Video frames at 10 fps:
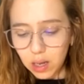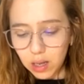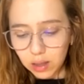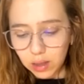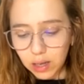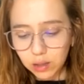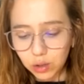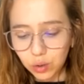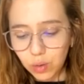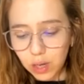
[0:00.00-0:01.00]
thanks
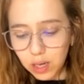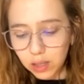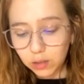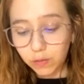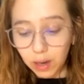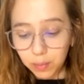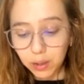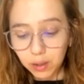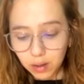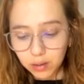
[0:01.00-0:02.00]
to its fiber
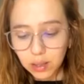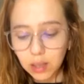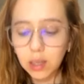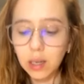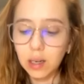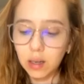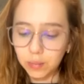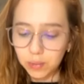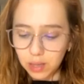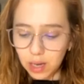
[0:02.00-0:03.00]
content, it
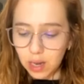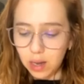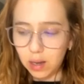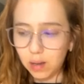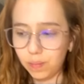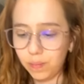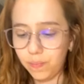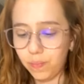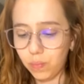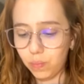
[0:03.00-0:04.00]
helps
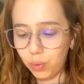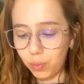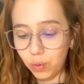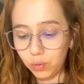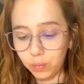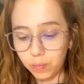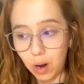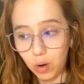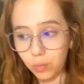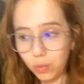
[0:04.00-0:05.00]
promote
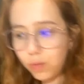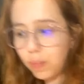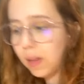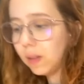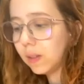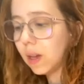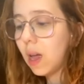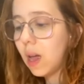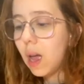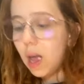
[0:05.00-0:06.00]
bowel movements,
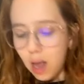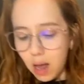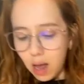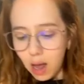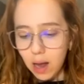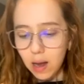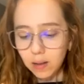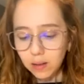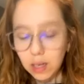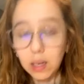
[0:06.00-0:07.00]

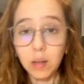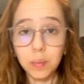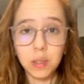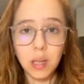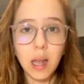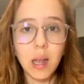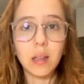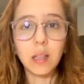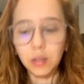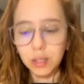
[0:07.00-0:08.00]
and it helps
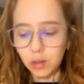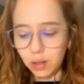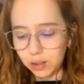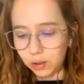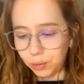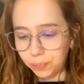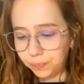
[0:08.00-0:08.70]
decrease cholesterol.